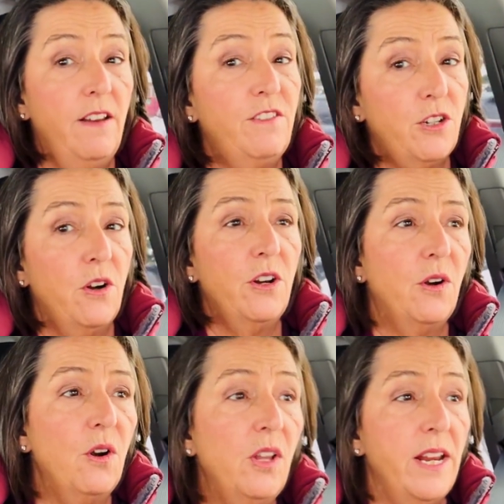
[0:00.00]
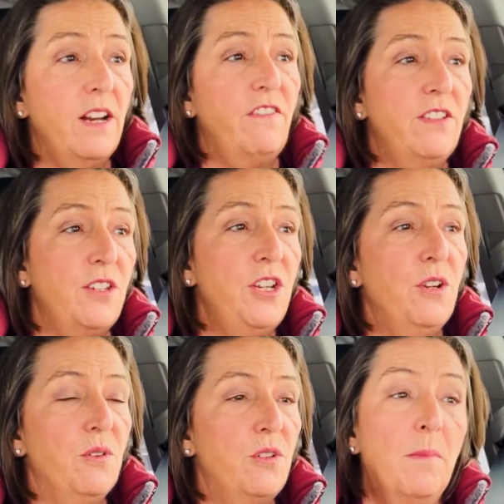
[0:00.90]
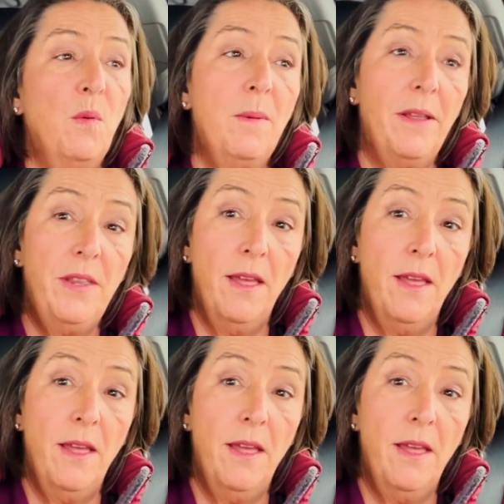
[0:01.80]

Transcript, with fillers: if started early enough, is huge. But what about the